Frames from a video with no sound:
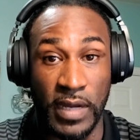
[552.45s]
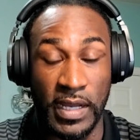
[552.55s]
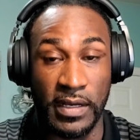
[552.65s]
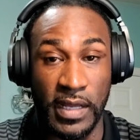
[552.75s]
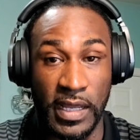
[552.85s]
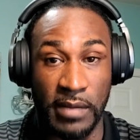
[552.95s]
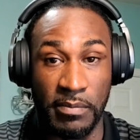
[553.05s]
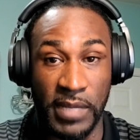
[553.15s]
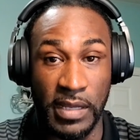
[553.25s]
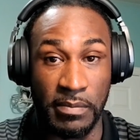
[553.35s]
right?
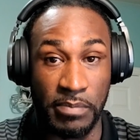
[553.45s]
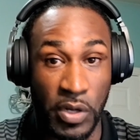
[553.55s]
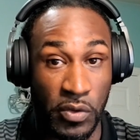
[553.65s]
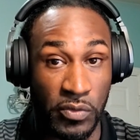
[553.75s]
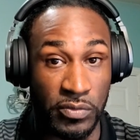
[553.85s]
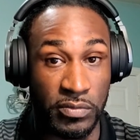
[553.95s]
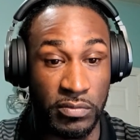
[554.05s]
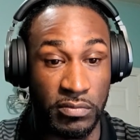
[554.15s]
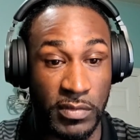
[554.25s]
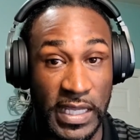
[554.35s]
And
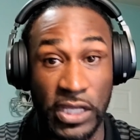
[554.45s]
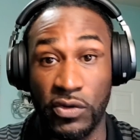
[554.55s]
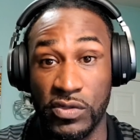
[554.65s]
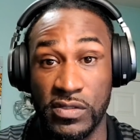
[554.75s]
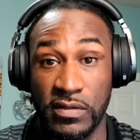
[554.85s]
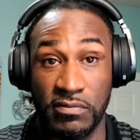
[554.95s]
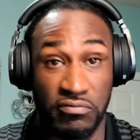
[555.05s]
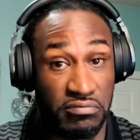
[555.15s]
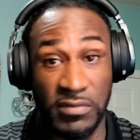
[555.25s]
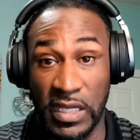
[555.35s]
bone heals
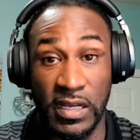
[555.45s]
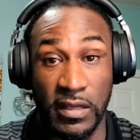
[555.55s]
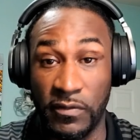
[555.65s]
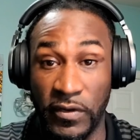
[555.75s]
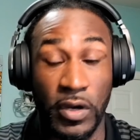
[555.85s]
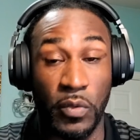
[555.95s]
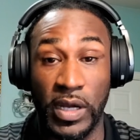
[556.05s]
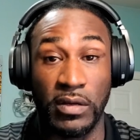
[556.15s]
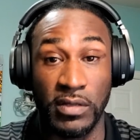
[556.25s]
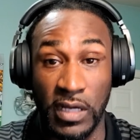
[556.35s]
in it very
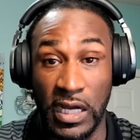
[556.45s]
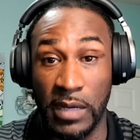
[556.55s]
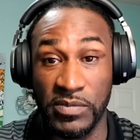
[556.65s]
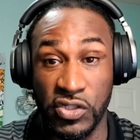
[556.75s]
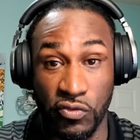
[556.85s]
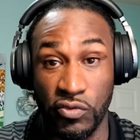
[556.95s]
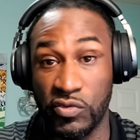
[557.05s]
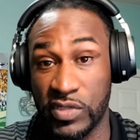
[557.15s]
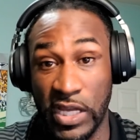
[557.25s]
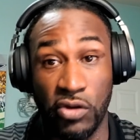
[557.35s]
well.
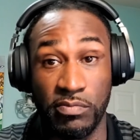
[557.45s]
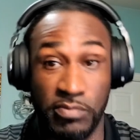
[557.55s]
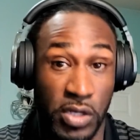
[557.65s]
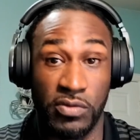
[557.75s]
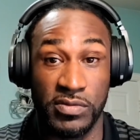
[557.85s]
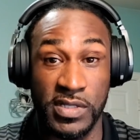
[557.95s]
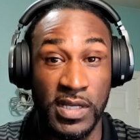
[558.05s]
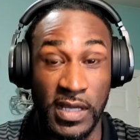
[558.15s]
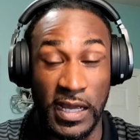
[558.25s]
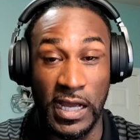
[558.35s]
Screws help
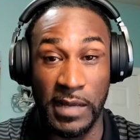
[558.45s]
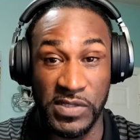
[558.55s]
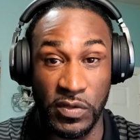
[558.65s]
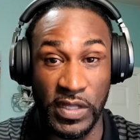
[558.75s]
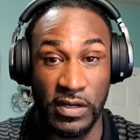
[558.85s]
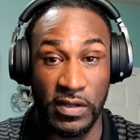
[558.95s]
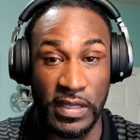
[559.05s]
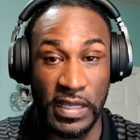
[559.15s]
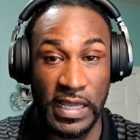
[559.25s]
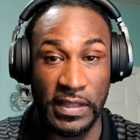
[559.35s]
bones. So
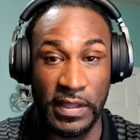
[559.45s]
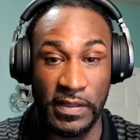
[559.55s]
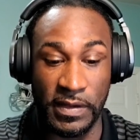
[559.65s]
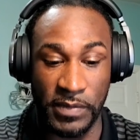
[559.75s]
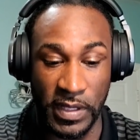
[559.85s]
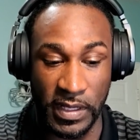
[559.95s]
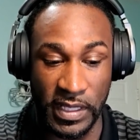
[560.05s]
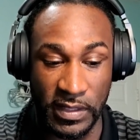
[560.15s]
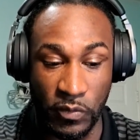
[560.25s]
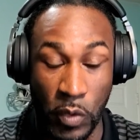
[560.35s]
there,
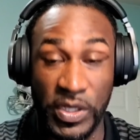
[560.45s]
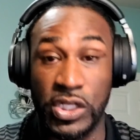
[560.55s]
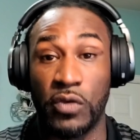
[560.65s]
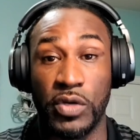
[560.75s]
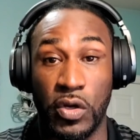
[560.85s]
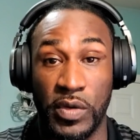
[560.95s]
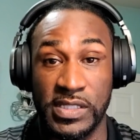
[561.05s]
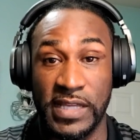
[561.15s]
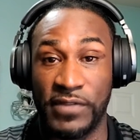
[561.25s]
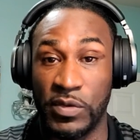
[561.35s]
what we don't know
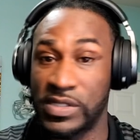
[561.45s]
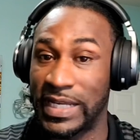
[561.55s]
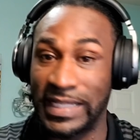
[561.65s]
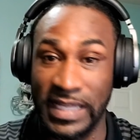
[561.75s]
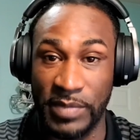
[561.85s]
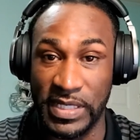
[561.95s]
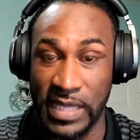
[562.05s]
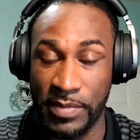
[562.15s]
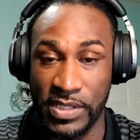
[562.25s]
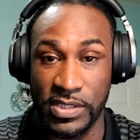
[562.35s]
is if there was any ligament
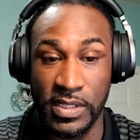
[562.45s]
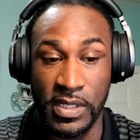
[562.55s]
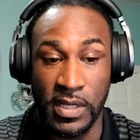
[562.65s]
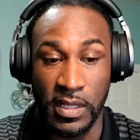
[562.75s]
damage.